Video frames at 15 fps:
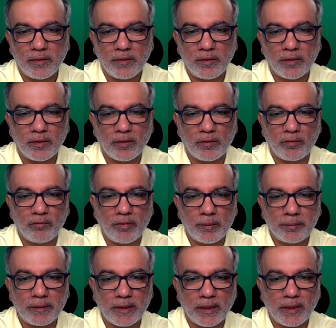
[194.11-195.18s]
your
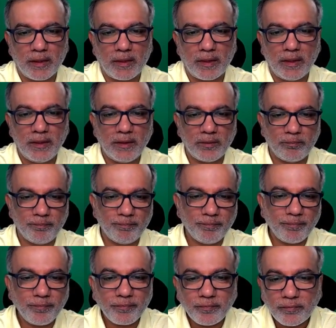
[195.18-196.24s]
website address,
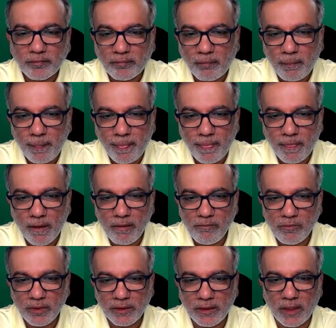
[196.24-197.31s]

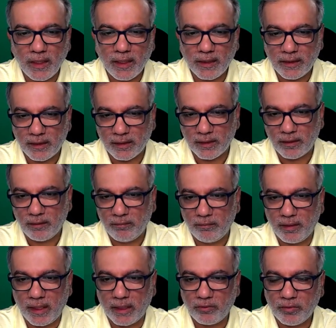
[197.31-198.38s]
select the
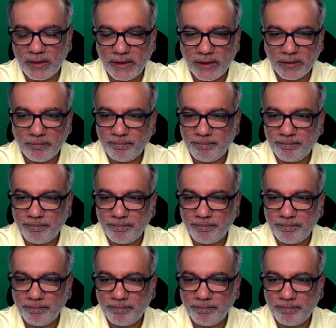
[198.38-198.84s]
language,